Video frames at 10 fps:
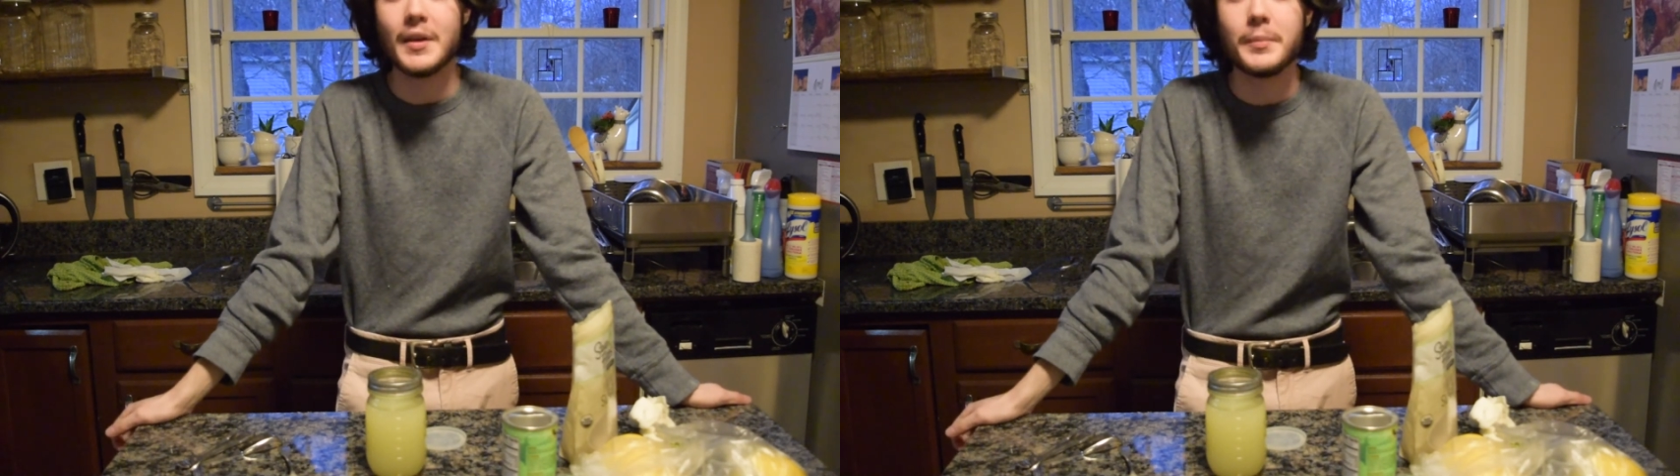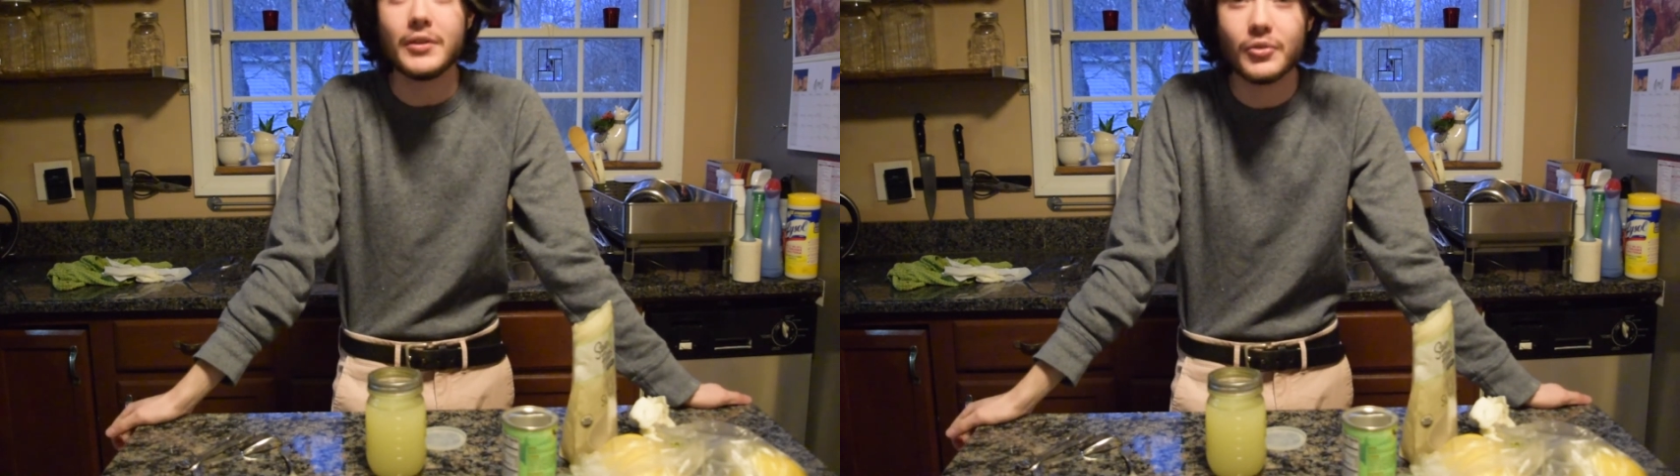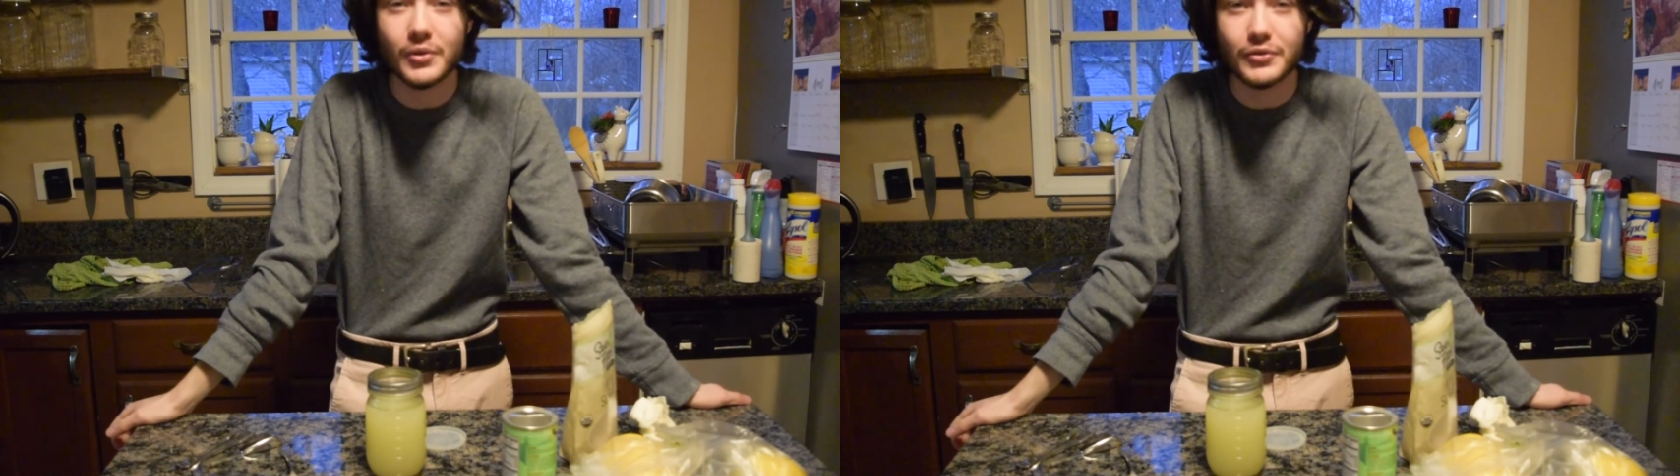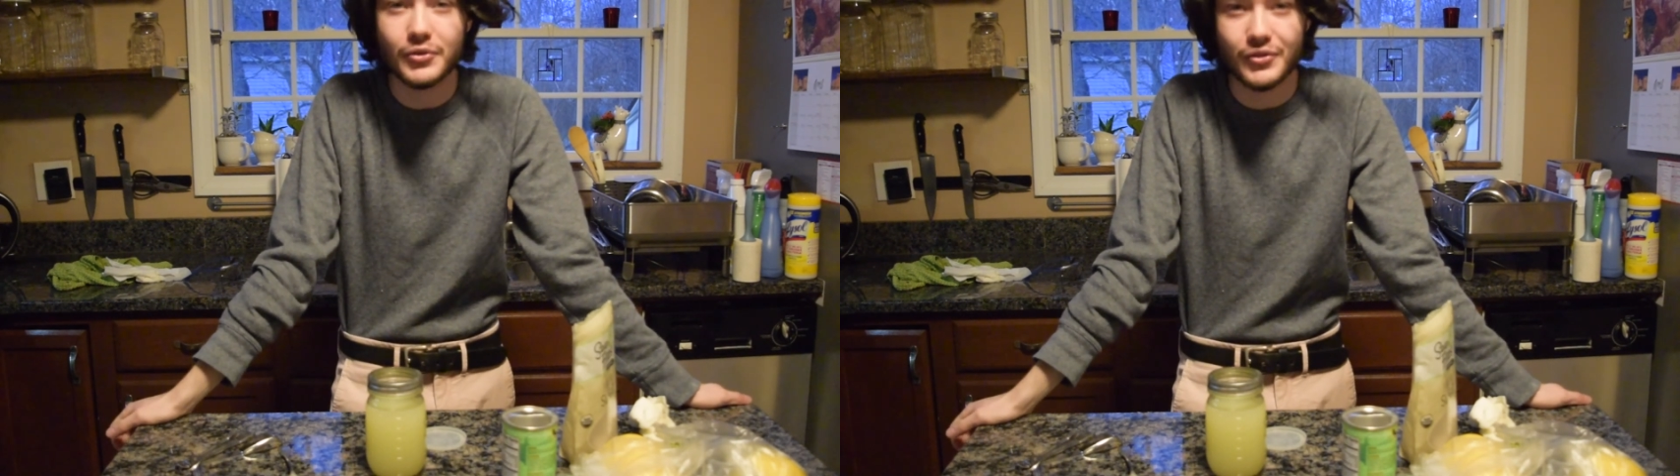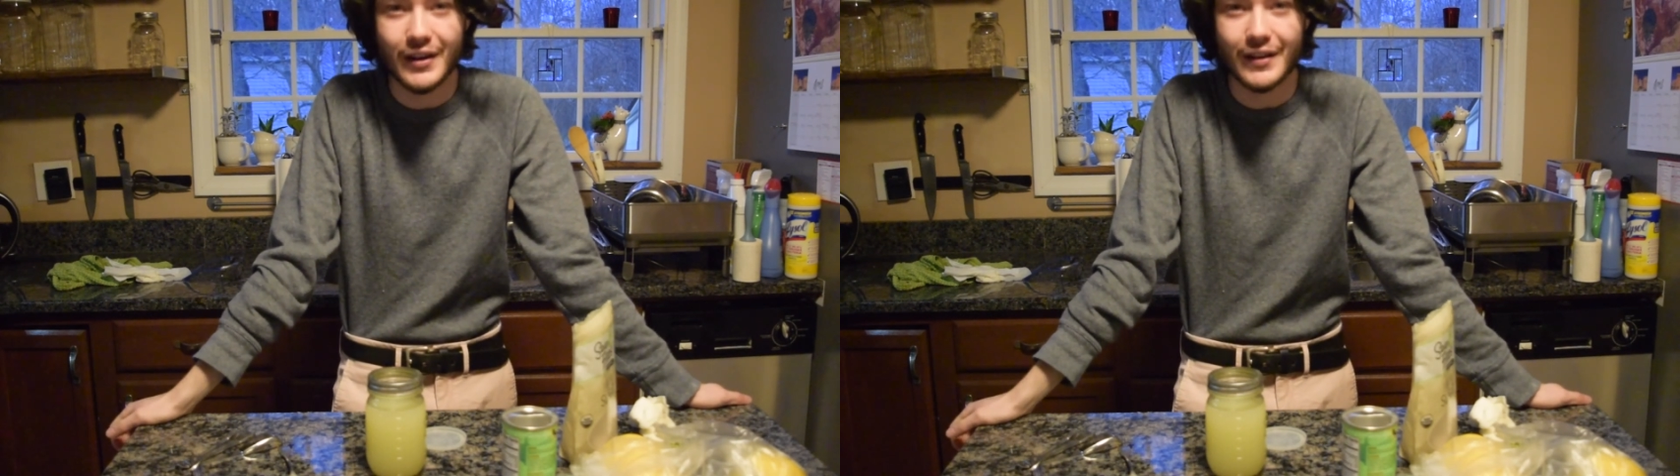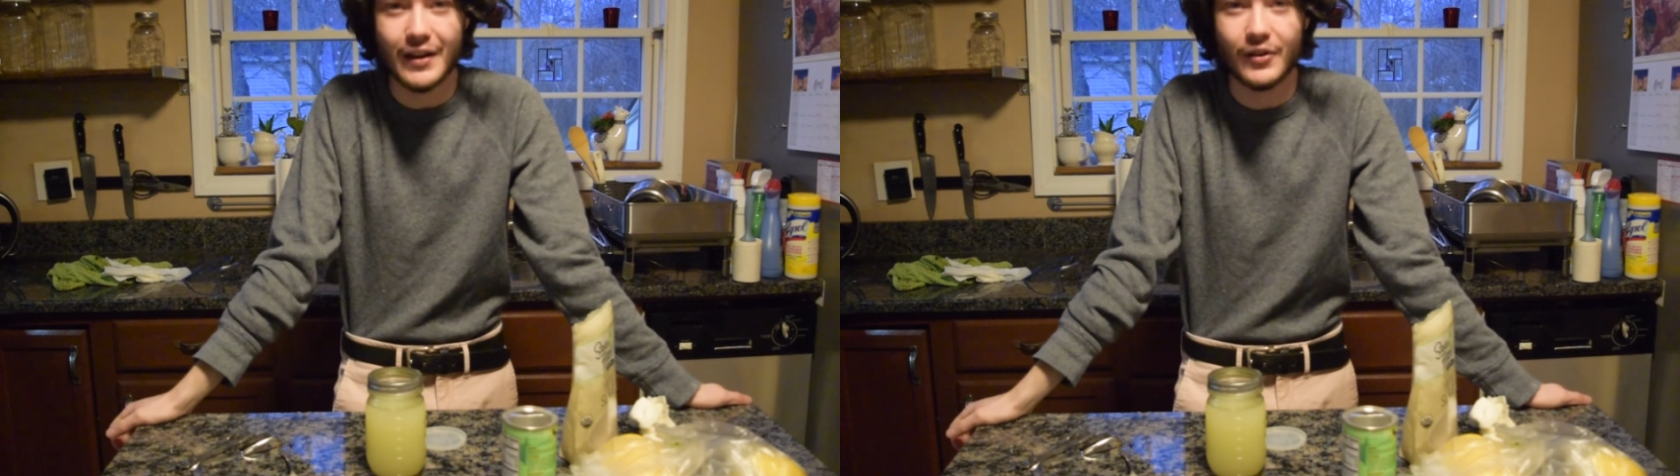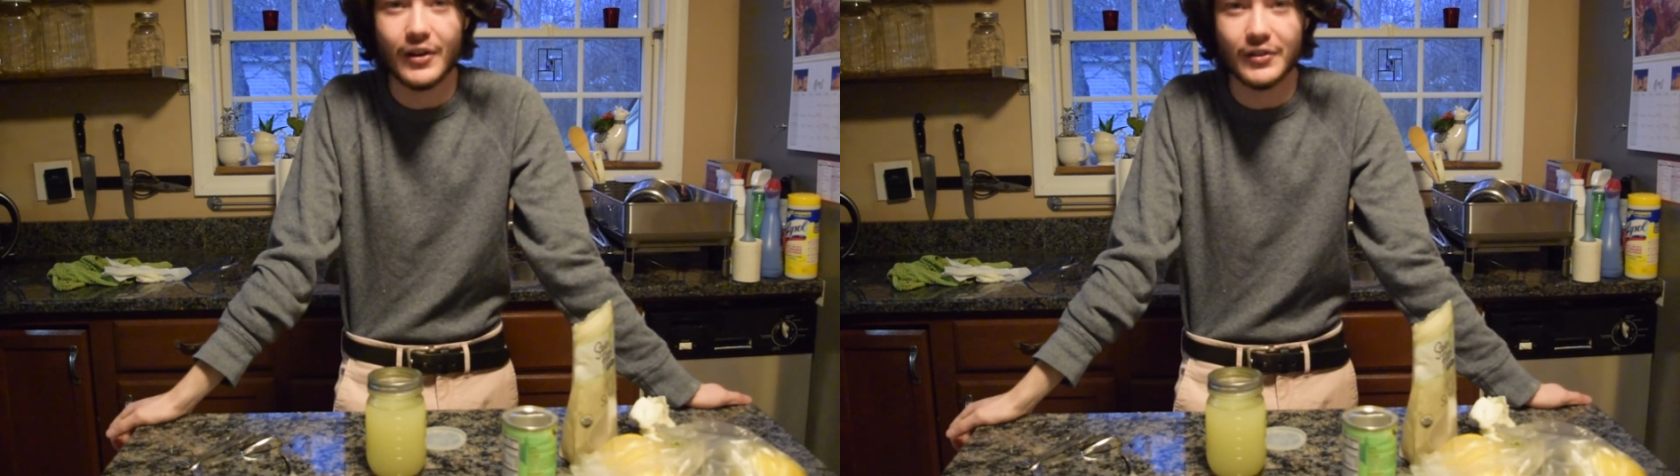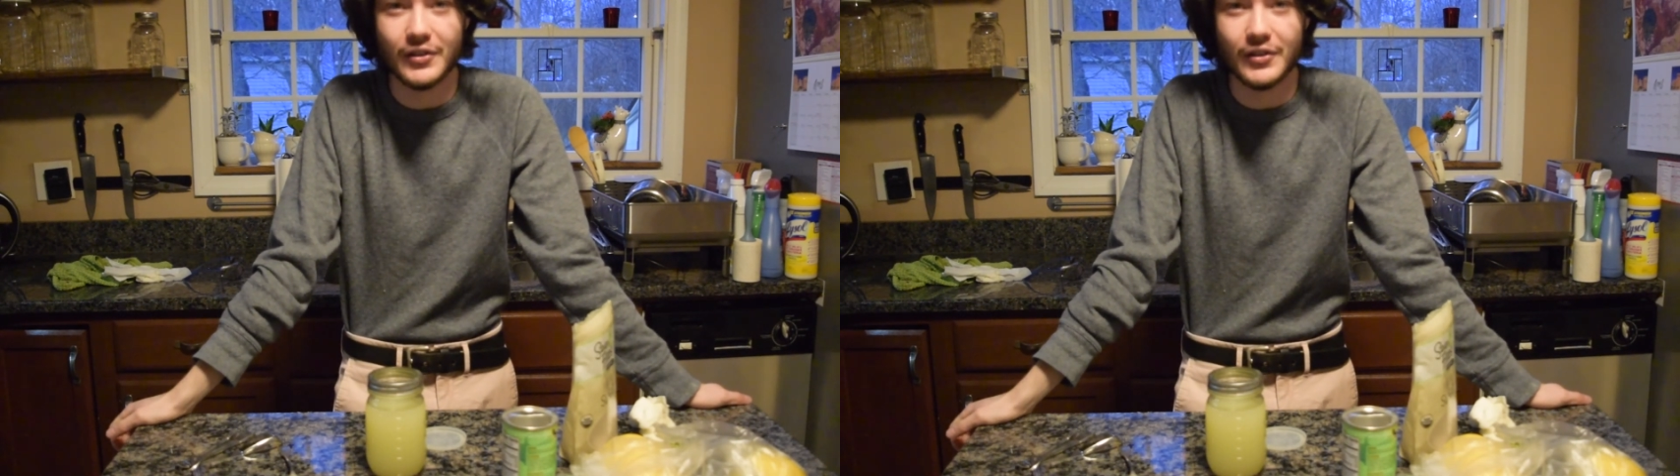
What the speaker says: Be sure to check out our